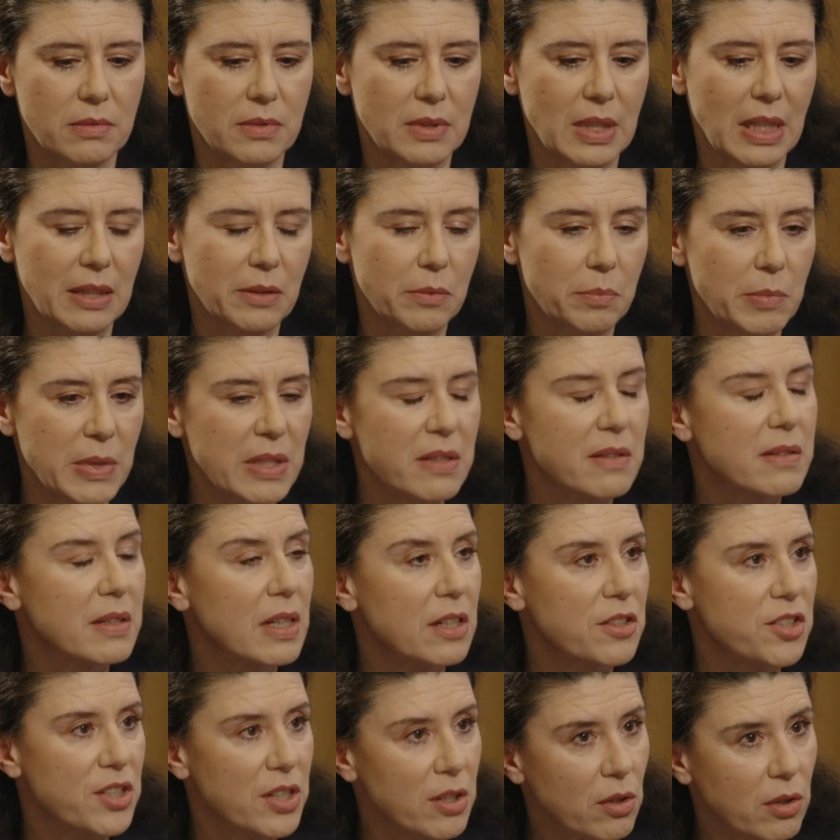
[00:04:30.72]
that means
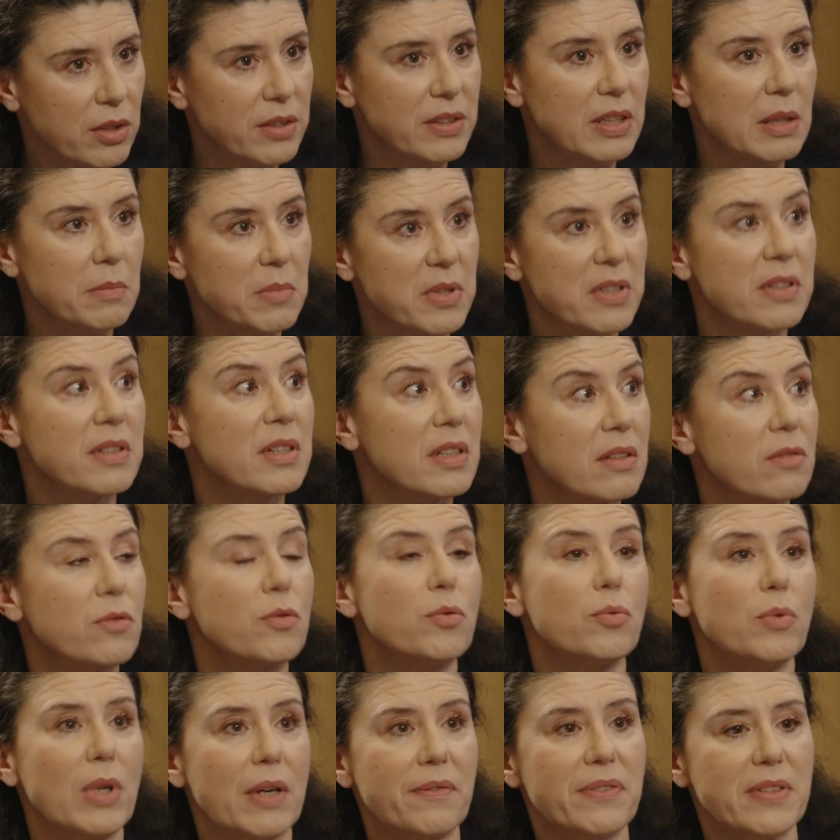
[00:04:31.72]
that GNOC teams need
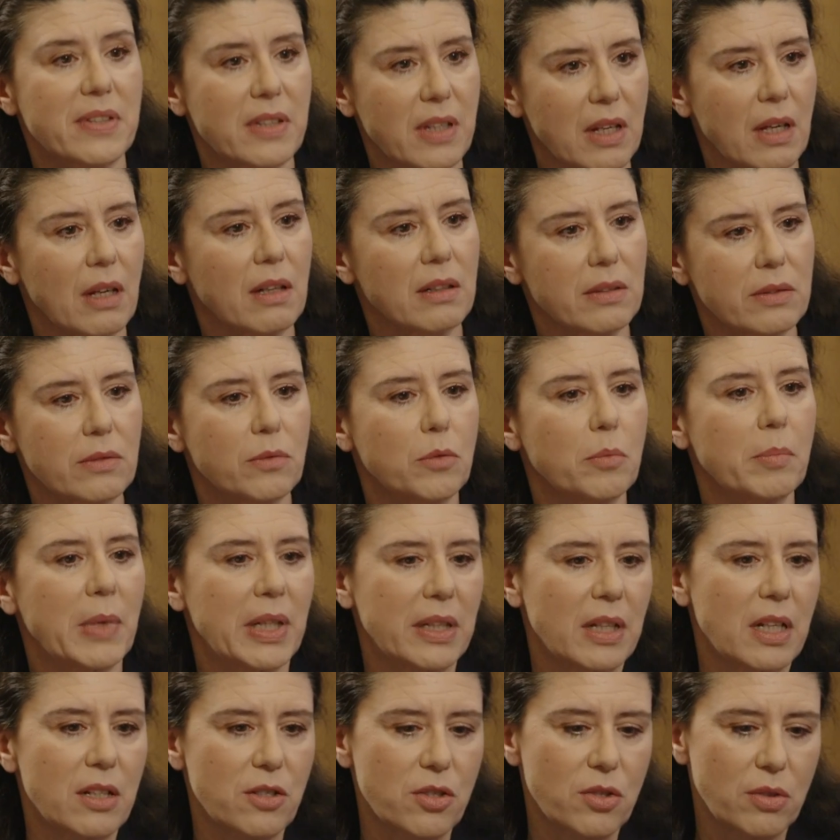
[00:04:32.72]
to have skills to
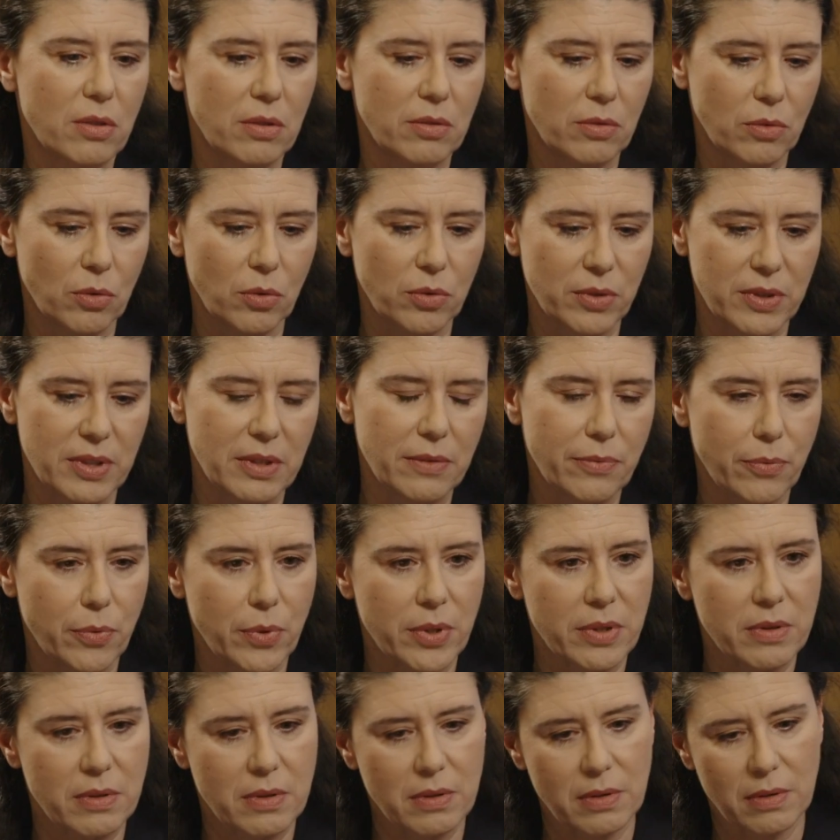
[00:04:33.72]
manage those
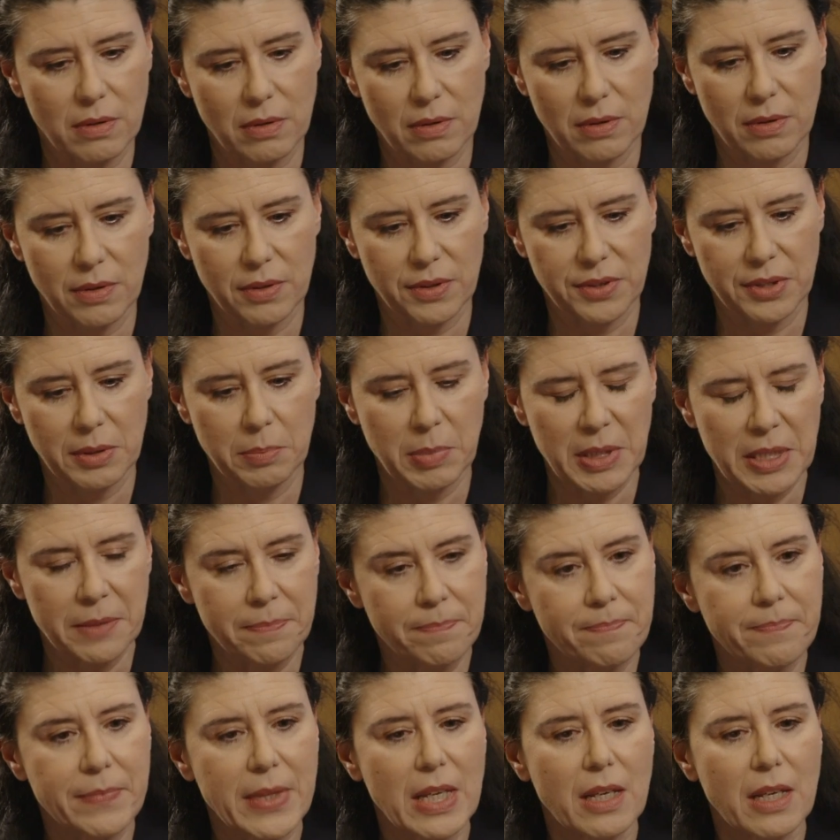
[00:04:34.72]
different DB.